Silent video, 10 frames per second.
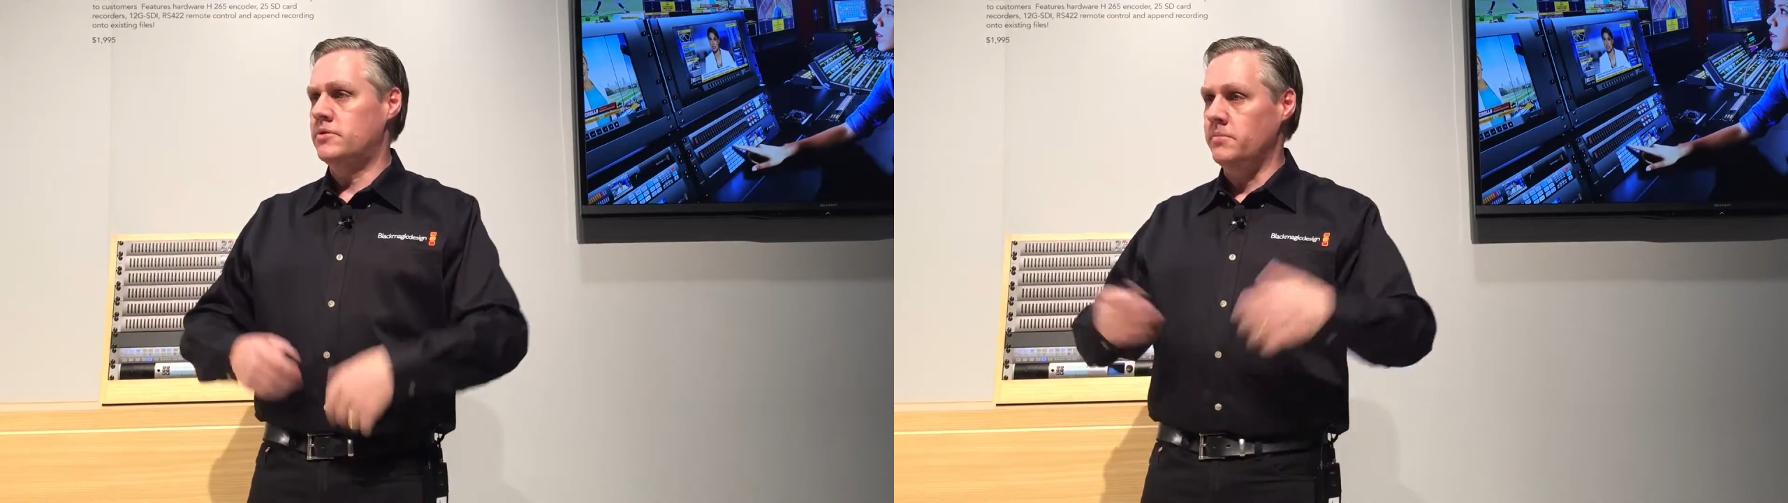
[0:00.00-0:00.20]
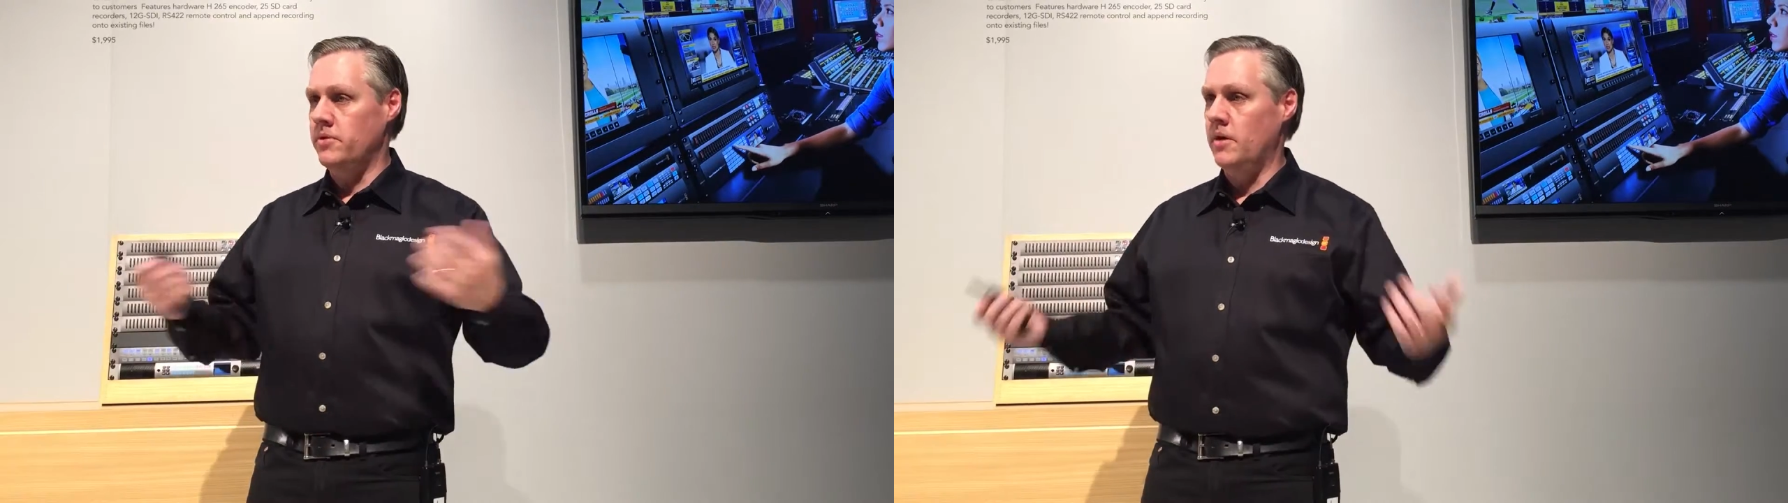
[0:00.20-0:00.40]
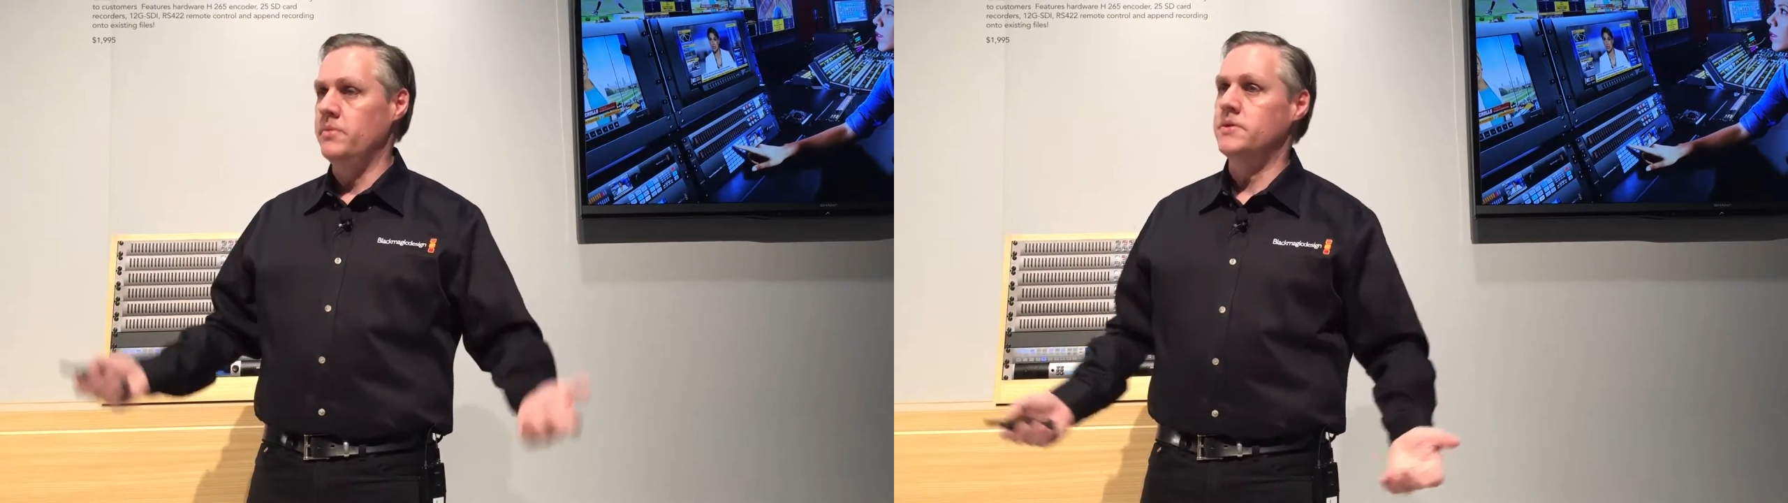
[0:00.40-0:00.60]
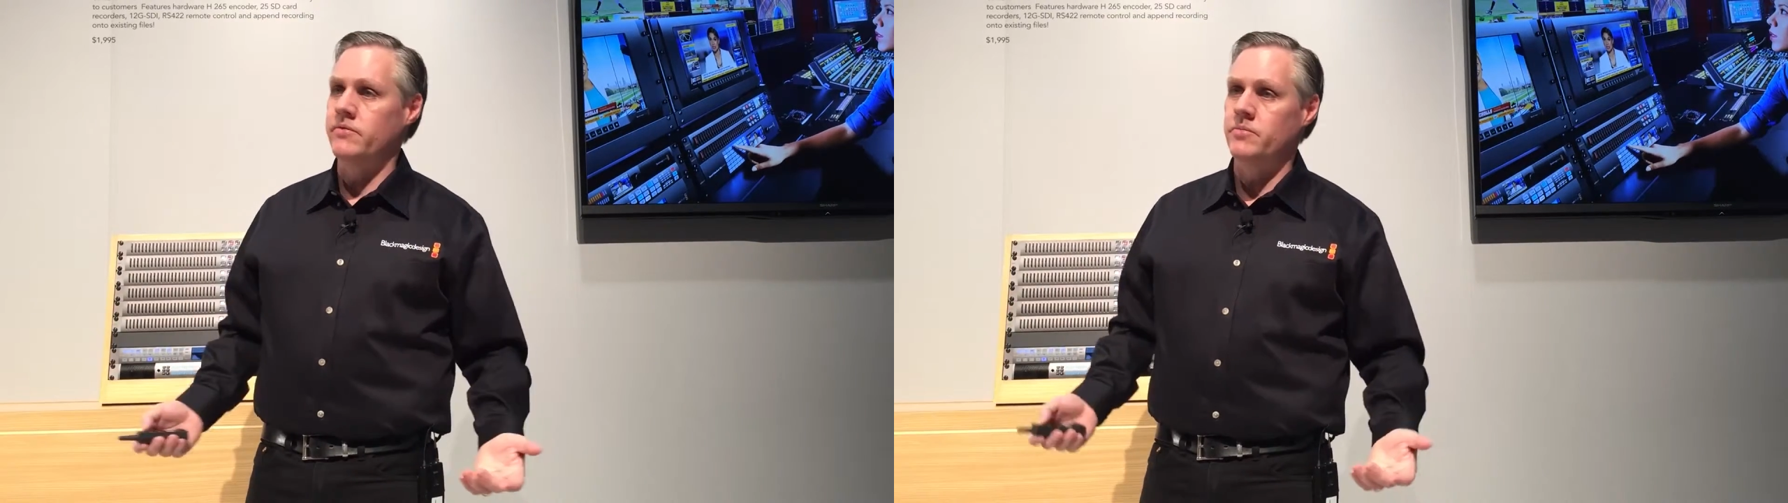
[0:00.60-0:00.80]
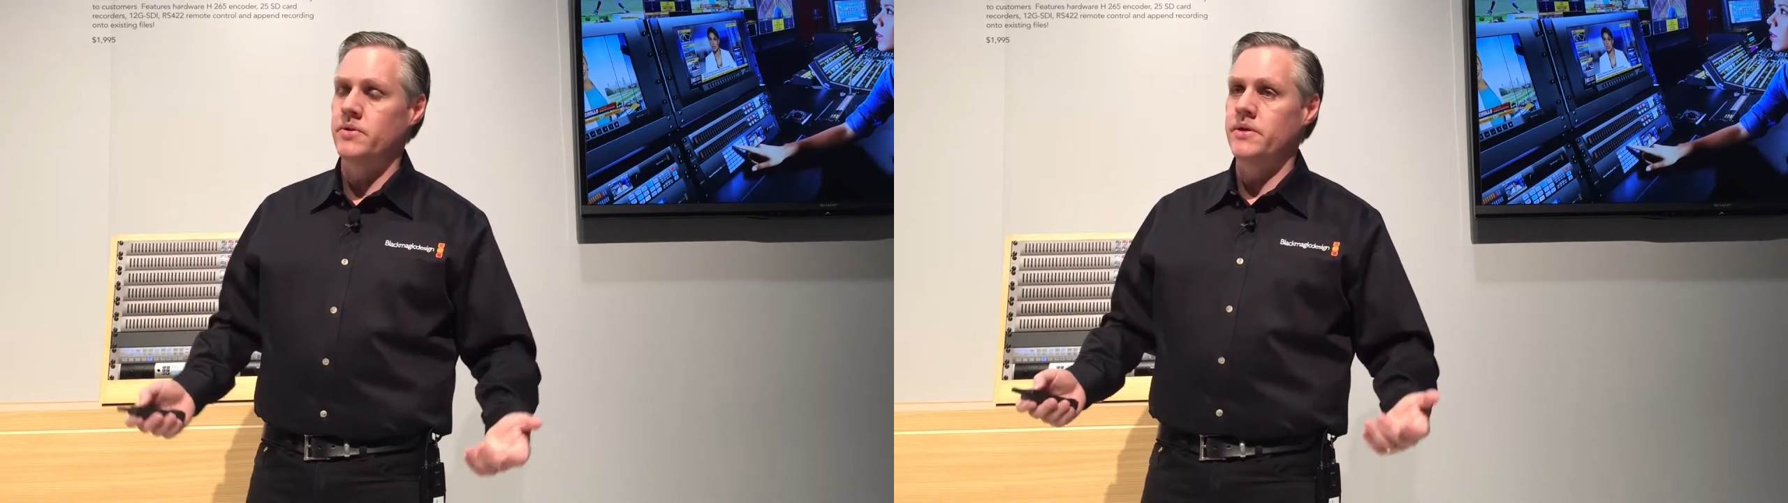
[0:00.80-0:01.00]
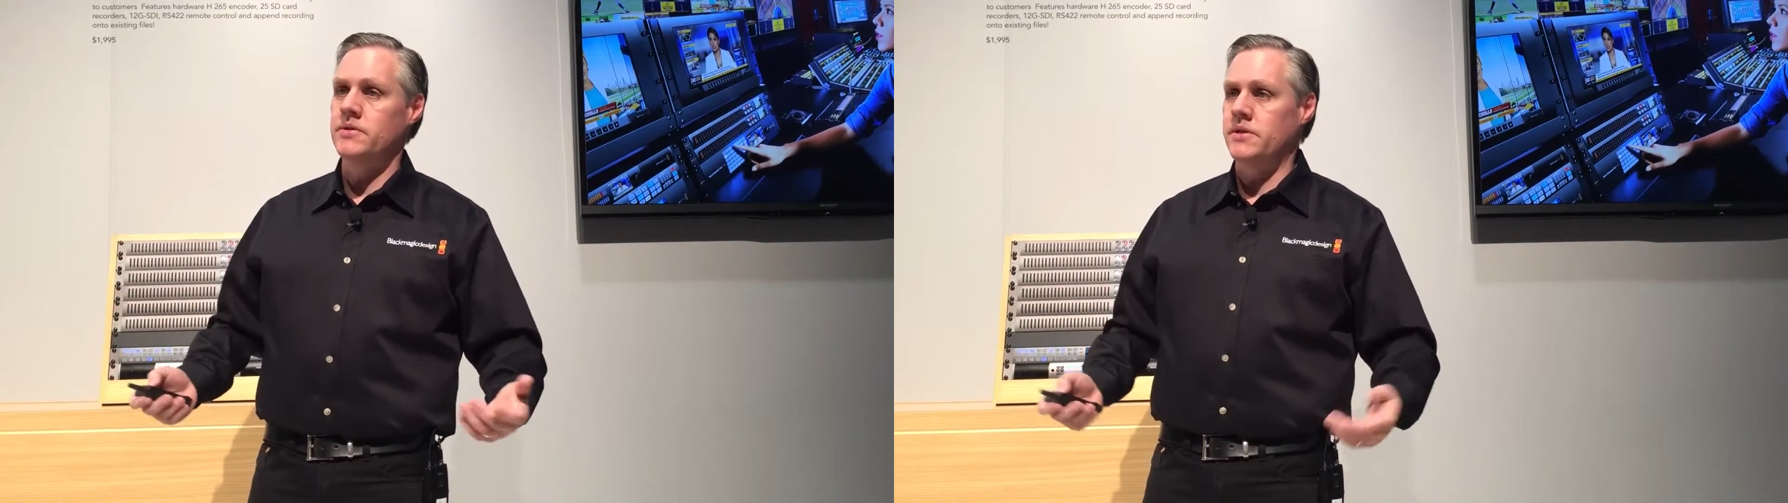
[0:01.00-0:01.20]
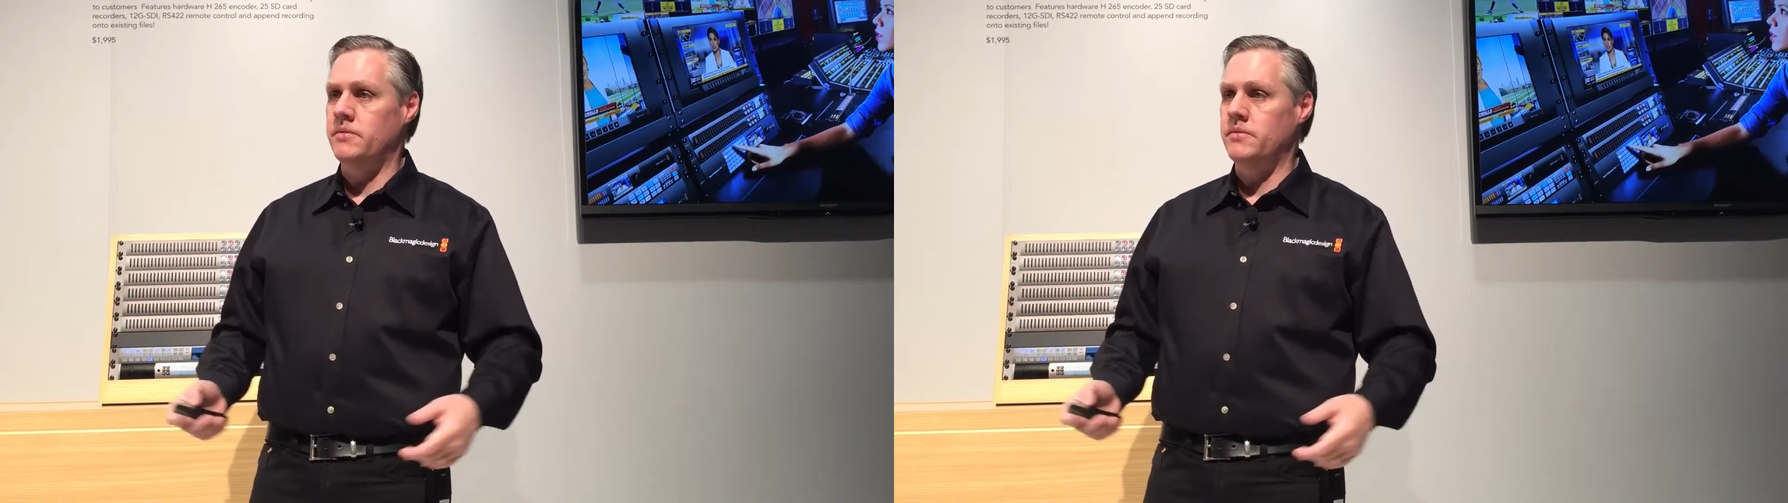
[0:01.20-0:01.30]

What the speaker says: you can distribute copies to everybody.